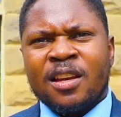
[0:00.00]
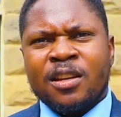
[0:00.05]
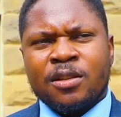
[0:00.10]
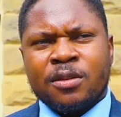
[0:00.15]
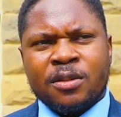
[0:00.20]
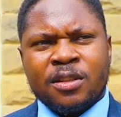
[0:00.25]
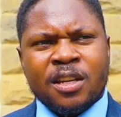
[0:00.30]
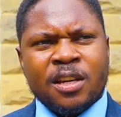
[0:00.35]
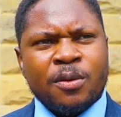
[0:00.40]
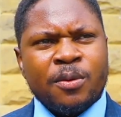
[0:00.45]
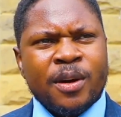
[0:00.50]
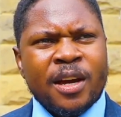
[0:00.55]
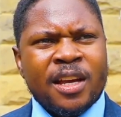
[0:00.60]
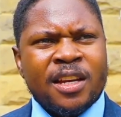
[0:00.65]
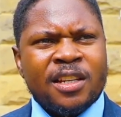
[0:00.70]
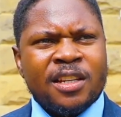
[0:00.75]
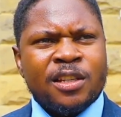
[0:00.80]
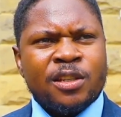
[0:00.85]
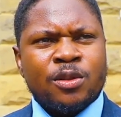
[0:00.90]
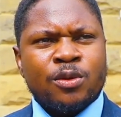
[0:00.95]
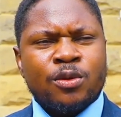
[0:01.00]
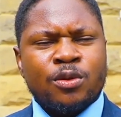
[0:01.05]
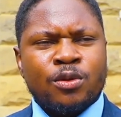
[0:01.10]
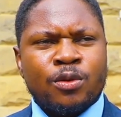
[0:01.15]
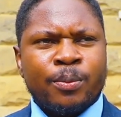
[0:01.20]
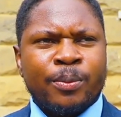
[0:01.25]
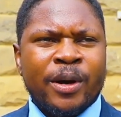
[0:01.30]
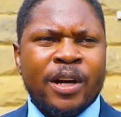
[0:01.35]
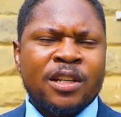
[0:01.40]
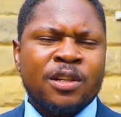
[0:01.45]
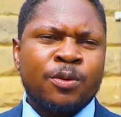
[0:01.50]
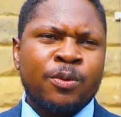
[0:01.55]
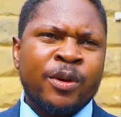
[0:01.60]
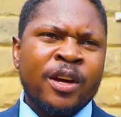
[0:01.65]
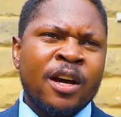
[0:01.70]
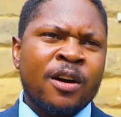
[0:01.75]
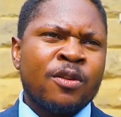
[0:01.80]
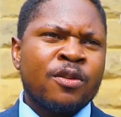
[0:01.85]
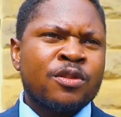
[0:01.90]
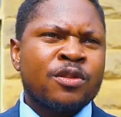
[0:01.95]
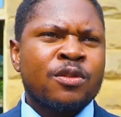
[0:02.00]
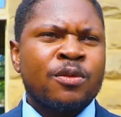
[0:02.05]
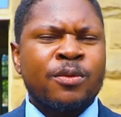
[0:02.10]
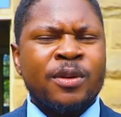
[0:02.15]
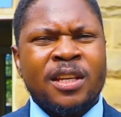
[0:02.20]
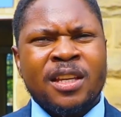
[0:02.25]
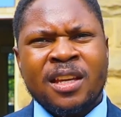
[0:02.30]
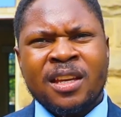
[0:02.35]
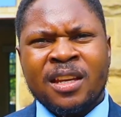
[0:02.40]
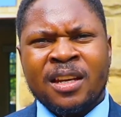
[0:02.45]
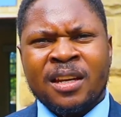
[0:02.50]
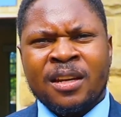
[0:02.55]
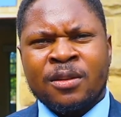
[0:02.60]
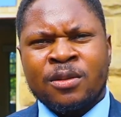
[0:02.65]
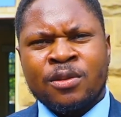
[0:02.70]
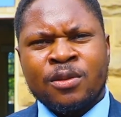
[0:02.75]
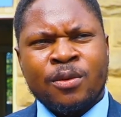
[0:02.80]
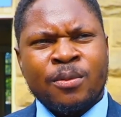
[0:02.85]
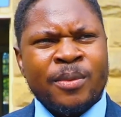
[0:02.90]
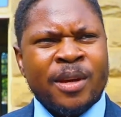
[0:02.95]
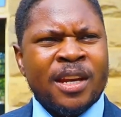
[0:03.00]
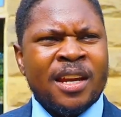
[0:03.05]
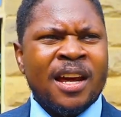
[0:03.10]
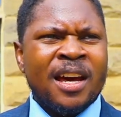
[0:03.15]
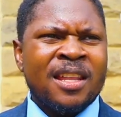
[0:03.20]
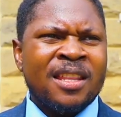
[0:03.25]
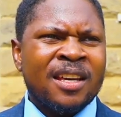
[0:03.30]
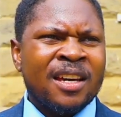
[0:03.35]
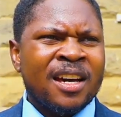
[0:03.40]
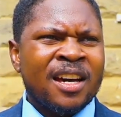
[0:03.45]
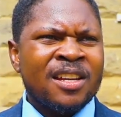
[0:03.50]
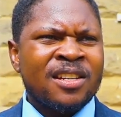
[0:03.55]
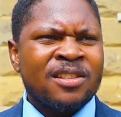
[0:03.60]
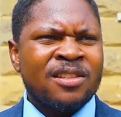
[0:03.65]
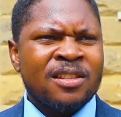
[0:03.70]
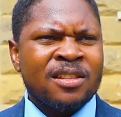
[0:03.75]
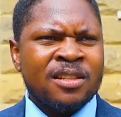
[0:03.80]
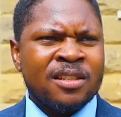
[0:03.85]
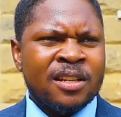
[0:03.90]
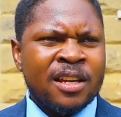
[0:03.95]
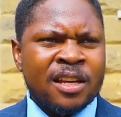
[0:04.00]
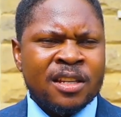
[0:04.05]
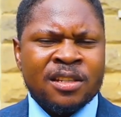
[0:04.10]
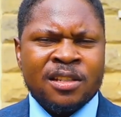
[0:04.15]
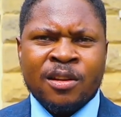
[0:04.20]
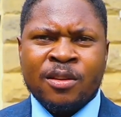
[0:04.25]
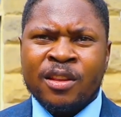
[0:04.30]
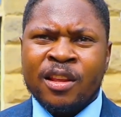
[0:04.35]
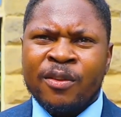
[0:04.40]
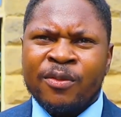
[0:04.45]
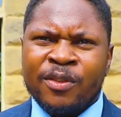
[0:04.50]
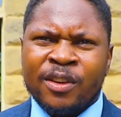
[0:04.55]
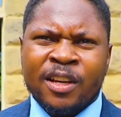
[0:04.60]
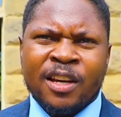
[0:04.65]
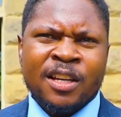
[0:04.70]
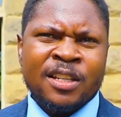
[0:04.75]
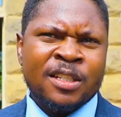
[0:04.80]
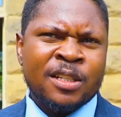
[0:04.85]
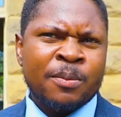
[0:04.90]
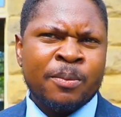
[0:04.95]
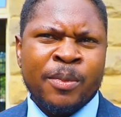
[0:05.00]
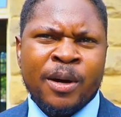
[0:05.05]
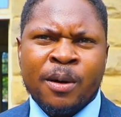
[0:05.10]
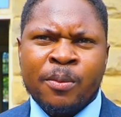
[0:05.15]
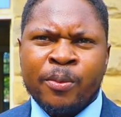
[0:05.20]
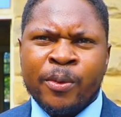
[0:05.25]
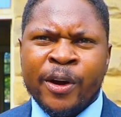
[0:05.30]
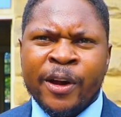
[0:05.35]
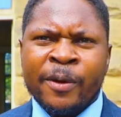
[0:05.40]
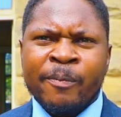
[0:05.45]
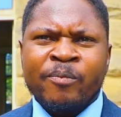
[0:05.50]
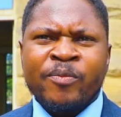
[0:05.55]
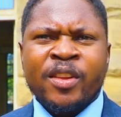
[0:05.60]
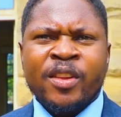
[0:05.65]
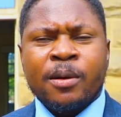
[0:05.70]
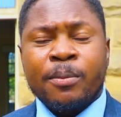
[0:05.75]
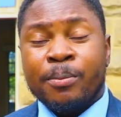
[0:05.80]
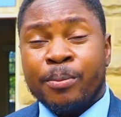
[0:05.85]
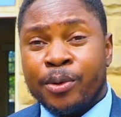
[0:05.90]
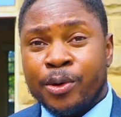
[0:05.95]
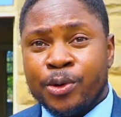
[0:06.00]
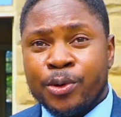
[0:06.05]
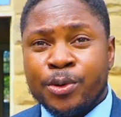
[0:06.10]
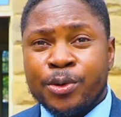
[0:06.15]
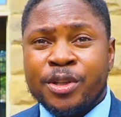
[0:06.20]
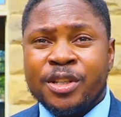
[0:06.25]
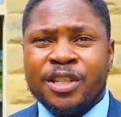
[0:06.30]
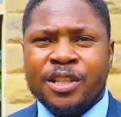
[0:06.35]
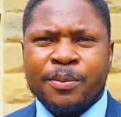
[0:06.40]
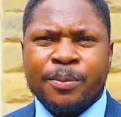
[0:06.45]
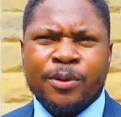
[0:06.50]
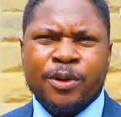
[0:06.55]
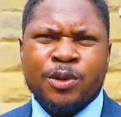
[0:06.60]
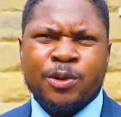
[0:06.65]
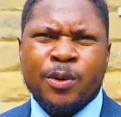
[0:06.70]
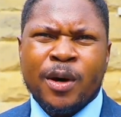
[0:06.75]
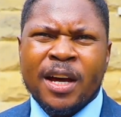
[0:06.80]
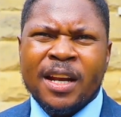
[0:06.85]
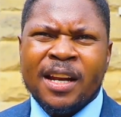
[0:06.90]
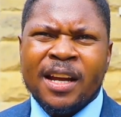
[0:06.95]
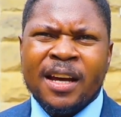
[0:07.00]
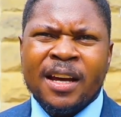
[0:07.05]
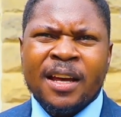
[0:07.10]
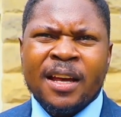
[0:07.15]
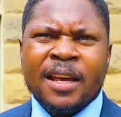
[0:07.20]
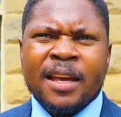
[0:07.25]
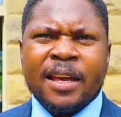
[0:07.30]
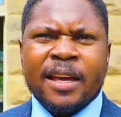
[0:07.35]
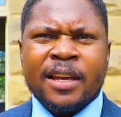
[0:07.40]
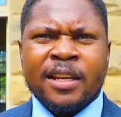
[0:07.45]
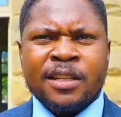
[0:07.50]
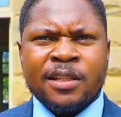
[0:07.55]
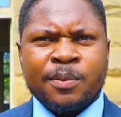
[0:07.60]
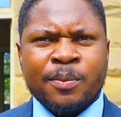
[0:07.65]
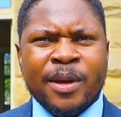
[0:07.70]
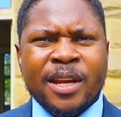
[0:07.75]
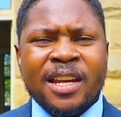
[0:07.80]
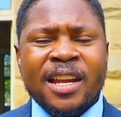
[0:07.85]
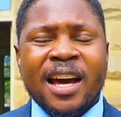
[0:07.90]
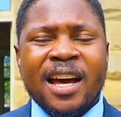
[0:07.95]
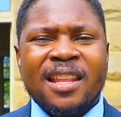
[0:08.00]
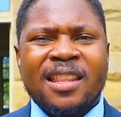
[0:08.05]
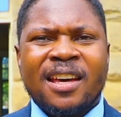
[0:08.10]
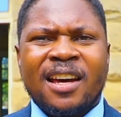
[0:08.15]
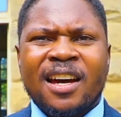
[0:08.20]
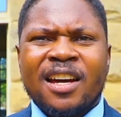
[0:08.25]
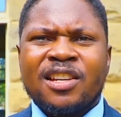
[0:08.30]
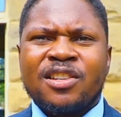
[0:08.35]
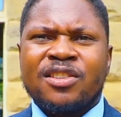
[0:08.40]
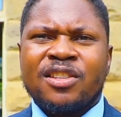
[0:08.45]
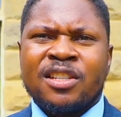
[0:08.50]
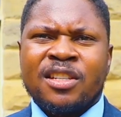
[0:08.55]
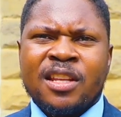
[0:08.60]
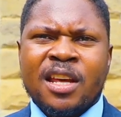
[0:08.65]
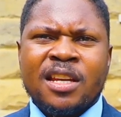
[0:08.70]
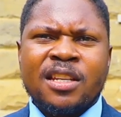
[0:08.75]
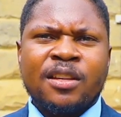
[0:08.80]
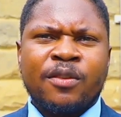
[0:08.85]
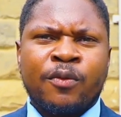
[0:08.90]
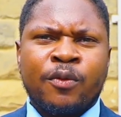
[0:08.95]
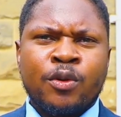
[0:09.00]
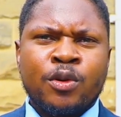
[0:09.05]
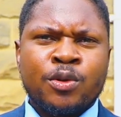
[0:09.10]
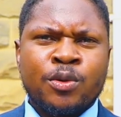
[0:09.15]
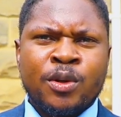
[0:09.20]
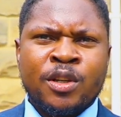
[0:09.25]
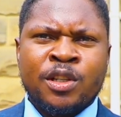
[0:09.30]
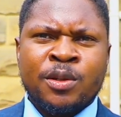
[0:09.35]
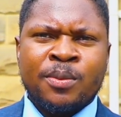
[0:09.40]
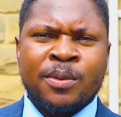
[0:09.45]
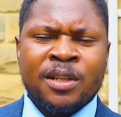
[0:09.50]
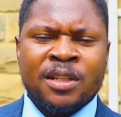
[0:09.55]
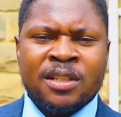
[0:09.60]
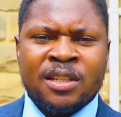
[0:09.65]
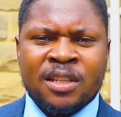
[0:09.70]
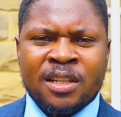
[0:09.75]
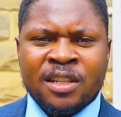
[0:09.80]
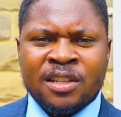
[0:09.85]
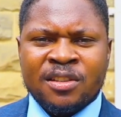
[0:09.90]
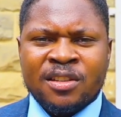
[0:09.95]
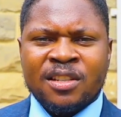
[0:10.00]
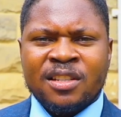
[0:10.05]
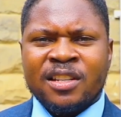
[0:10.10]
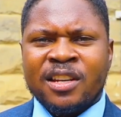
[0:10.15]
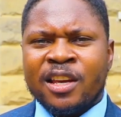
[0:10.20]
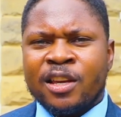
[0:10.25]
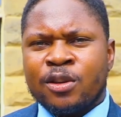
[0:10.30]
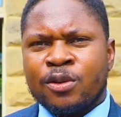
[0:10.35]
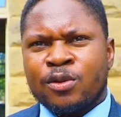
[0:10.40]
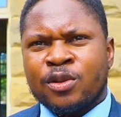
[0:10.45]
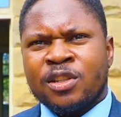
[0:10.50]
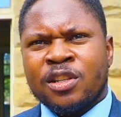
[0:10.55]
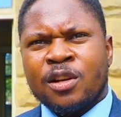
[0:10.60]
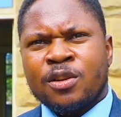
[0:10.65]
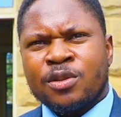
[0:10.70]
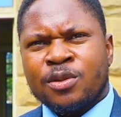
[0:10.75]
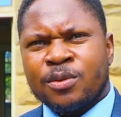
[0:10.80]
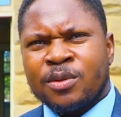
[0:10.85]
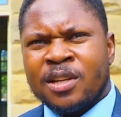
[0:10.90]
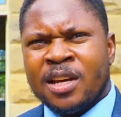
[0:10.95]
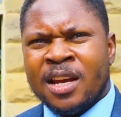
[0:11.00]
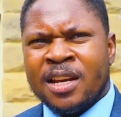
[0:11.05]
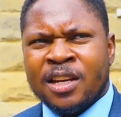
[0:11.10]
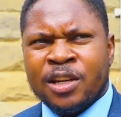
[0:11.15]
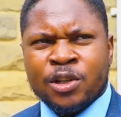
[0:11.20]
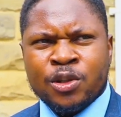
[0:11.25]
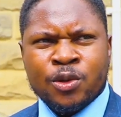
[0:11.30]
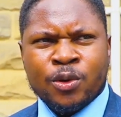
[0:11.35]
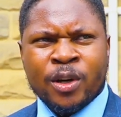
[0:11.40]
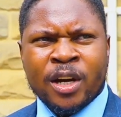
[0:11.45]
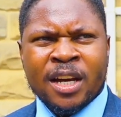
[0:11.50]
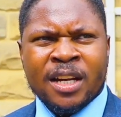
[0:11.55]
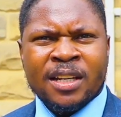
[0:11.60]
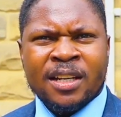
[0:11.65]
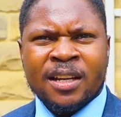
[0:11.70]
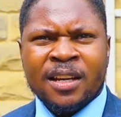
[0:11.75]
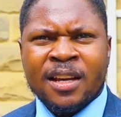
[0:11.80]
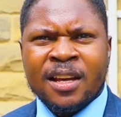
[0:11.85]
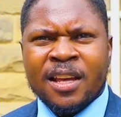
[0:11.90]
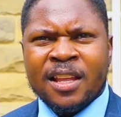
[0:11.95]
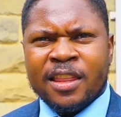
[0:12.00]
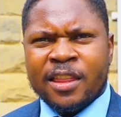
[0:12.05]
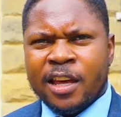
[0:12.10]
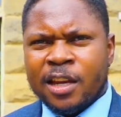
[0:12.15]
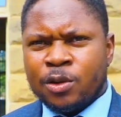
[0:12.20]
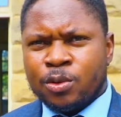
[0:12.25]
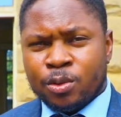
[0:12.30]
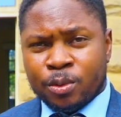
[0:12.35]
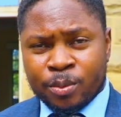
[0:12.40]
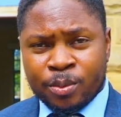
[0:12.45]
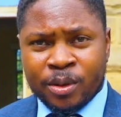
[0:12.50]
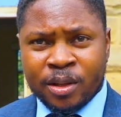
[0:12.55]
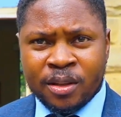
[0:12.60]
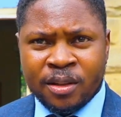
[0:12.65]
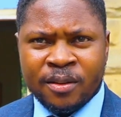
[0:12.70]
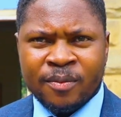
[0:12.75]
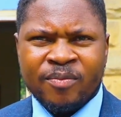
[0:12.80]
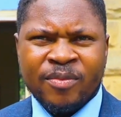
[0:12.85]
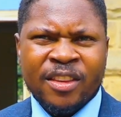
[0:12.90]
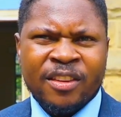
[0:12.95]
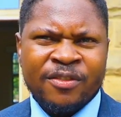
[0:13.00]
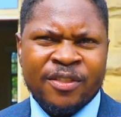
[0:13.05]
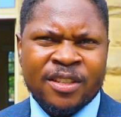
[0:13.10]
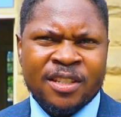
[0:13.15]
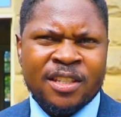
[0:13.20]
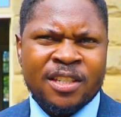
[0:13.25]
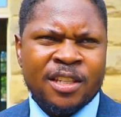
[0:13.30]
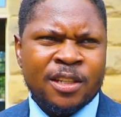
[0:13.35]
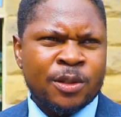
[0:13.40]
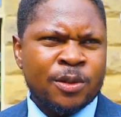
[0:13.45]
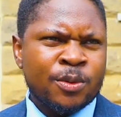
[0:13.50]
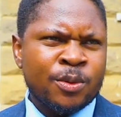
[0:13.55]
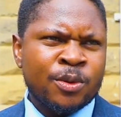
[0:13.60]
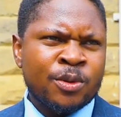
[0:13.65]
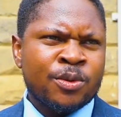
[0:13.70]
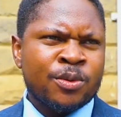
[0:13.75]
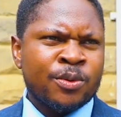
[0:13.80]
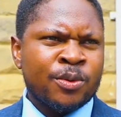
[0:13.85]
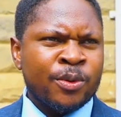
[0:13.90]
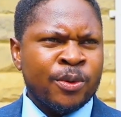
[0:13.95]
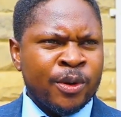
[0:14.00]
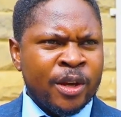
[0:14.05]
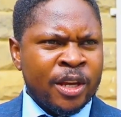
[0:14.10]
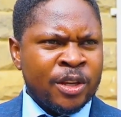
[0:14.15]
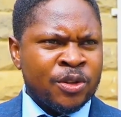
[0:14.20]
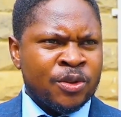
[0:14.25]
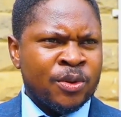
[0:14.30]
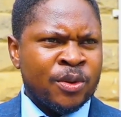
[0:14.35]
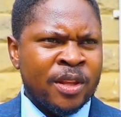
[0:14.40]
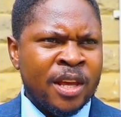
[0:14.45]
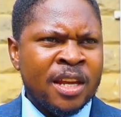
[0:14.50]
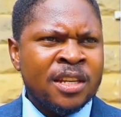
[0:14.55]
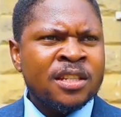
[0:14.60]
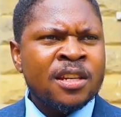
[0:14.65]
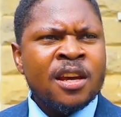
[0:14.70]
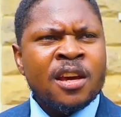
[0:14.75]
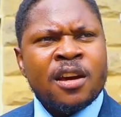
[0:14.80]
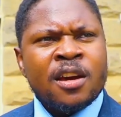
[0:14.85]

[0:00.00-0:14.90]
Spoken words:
Today we're in Lesotho, but we are also working in so many other countries like South Africa, Zimbabwe, Burundi, Botswana, and many other countries that have also expressed interest, like your South Sudan and Uganda, that will be visiting soon to ensure that